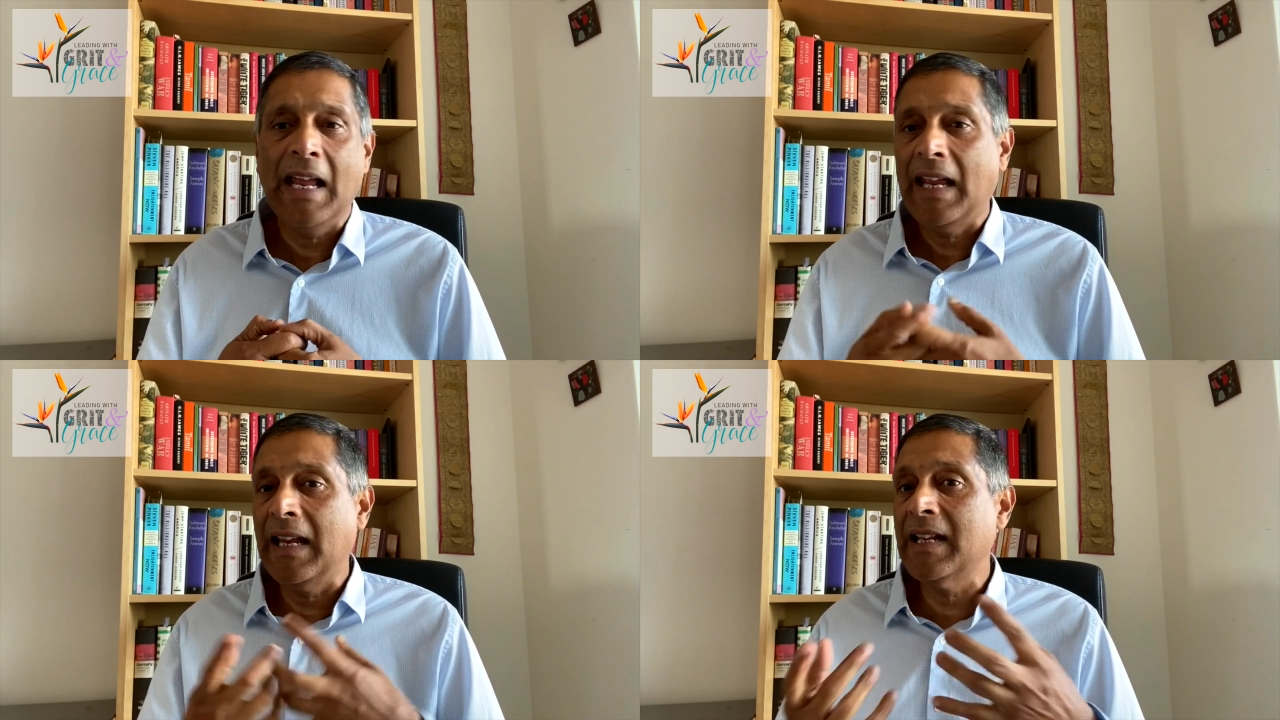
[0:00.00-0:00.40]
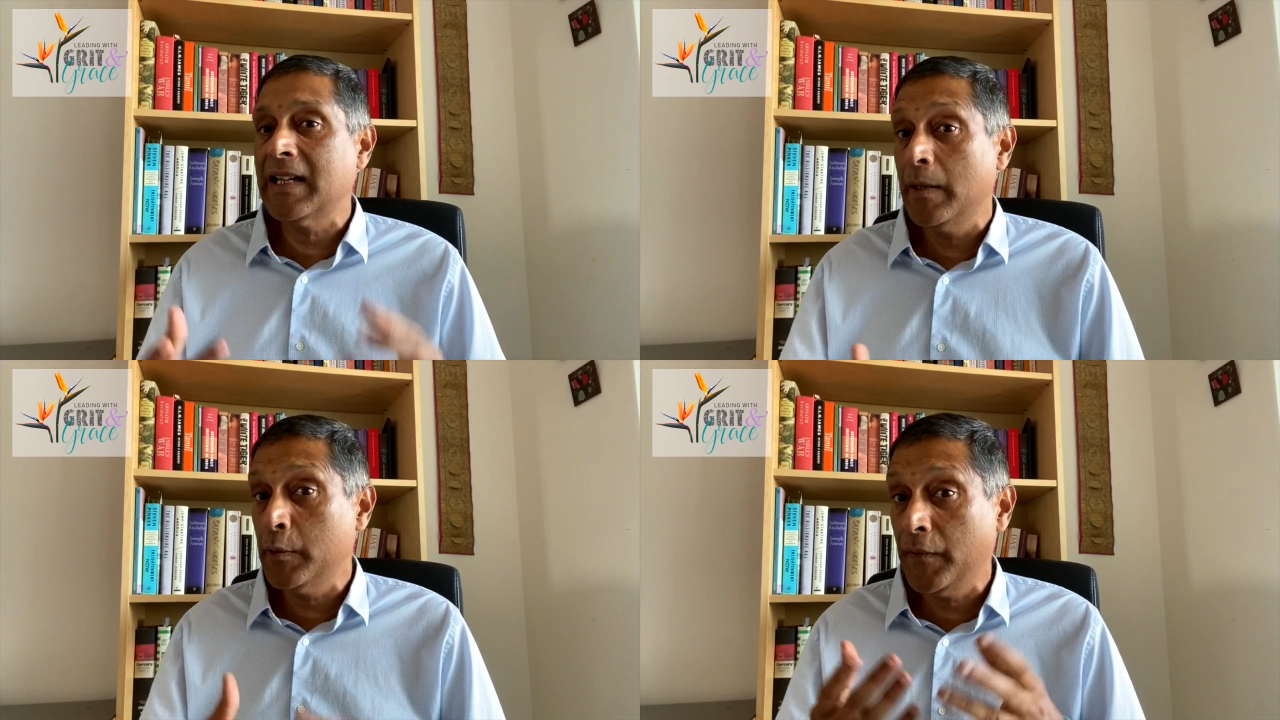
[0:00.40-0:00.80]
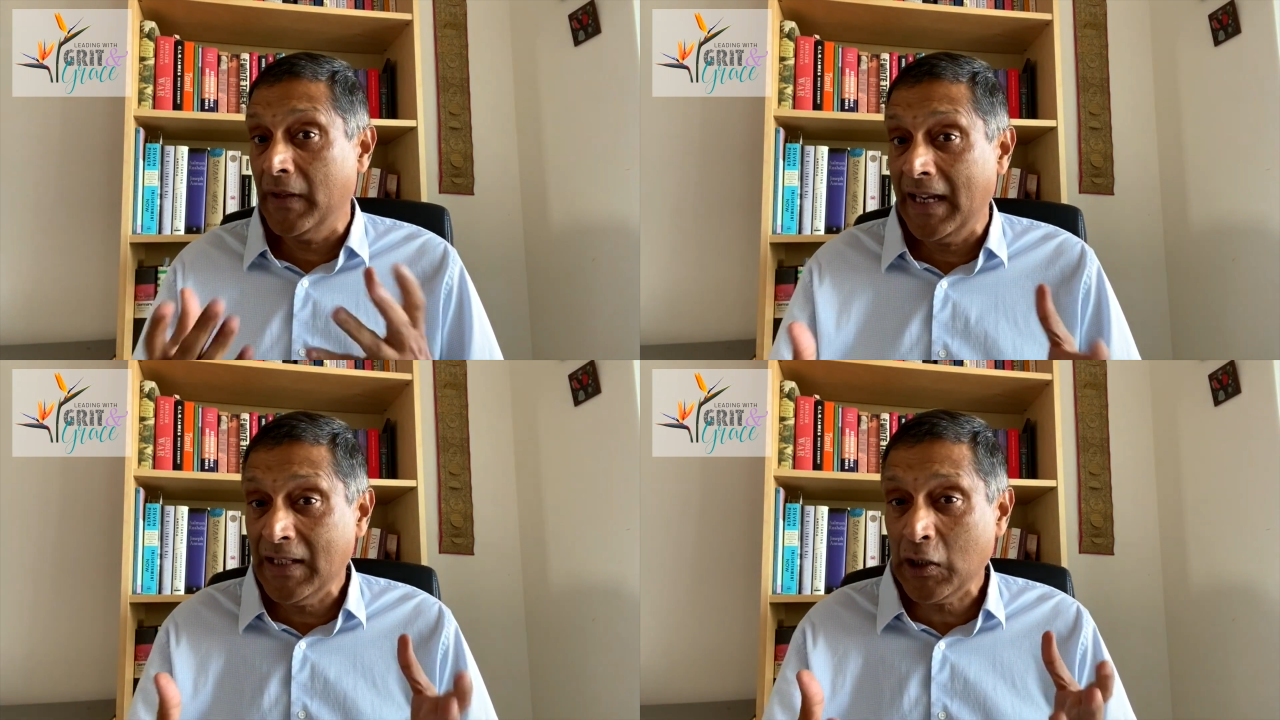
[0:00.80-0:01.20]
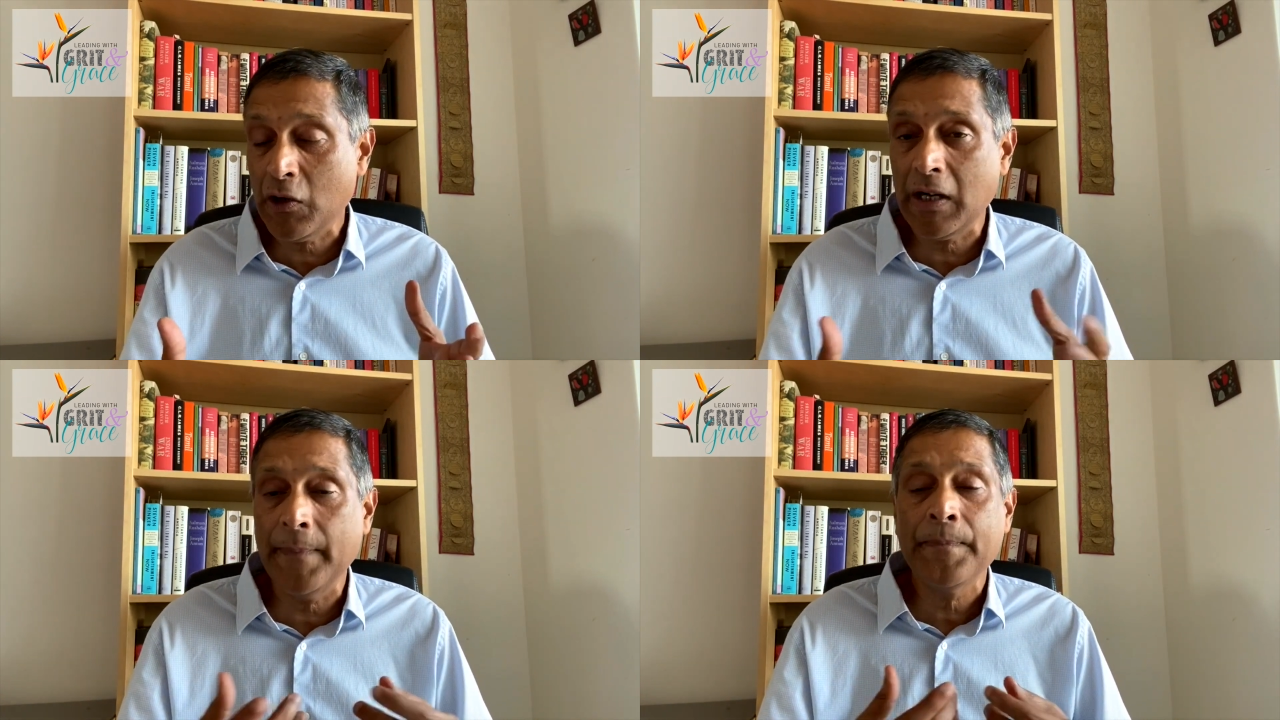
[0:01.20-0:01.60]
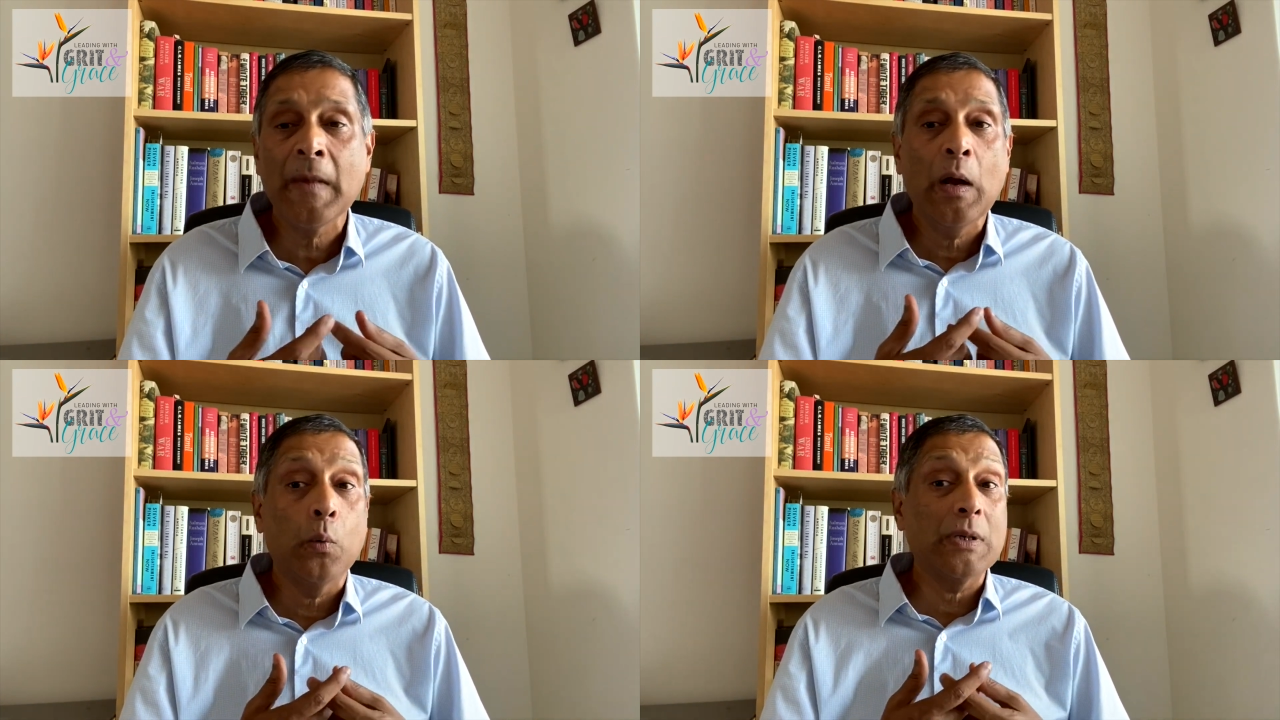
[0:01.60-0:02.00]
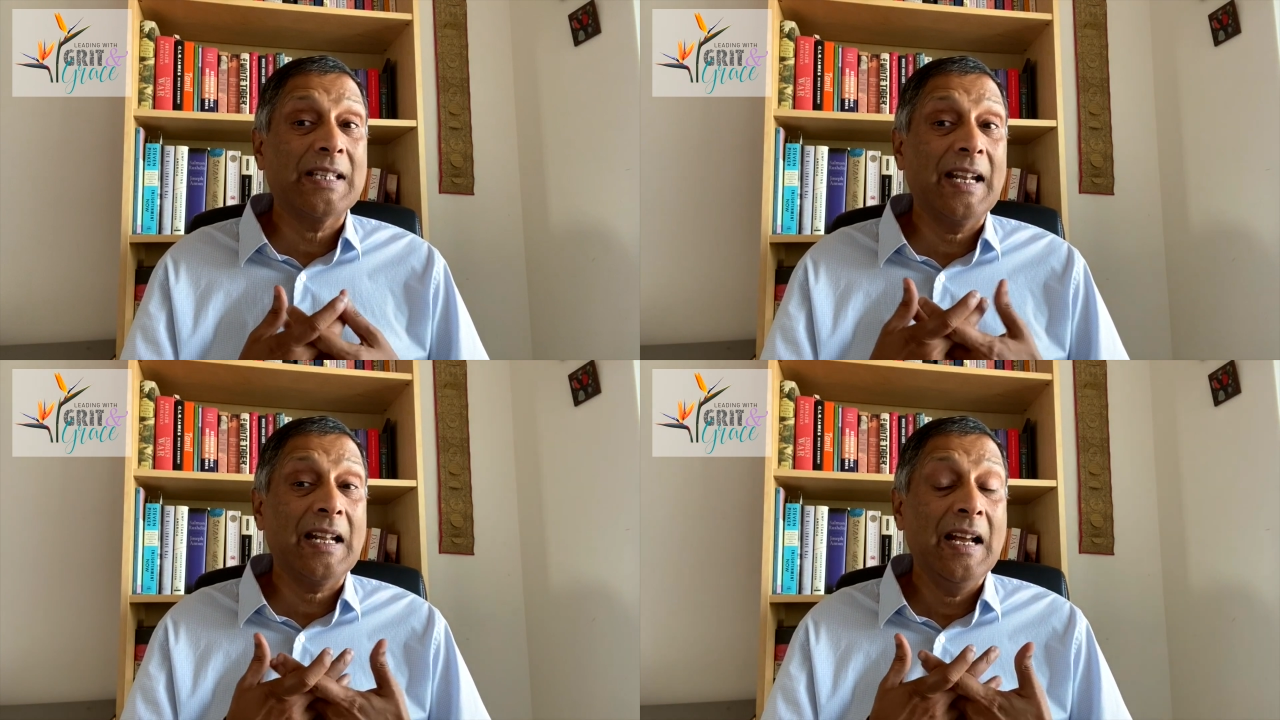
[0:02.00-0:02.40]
in terms of the history was that,